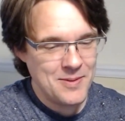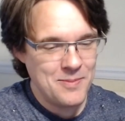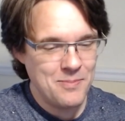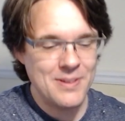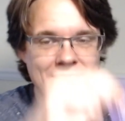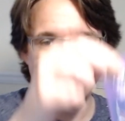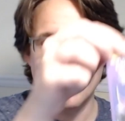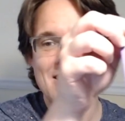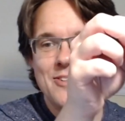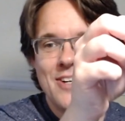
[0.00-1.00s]
But there's
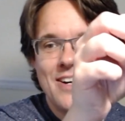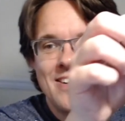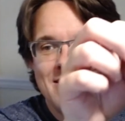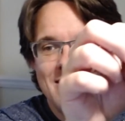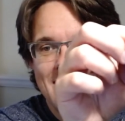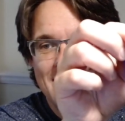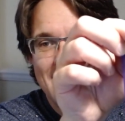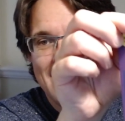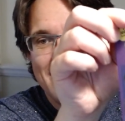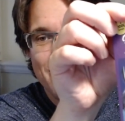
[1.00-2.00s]
a little card here, a
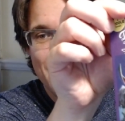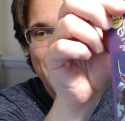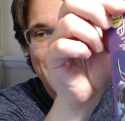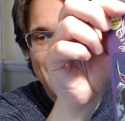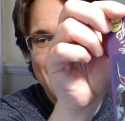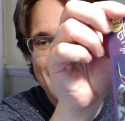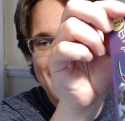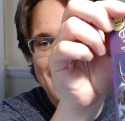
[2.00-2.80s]
little info card,